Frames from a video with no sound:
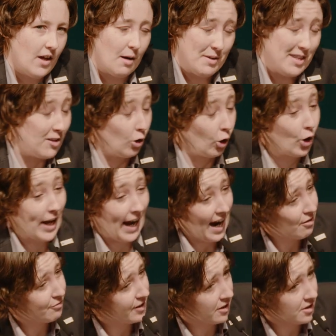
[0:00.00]
look
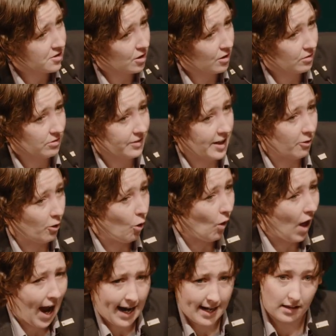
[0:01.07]
after us all. They are all
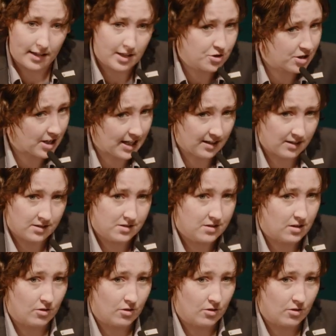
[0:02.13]
highly trained.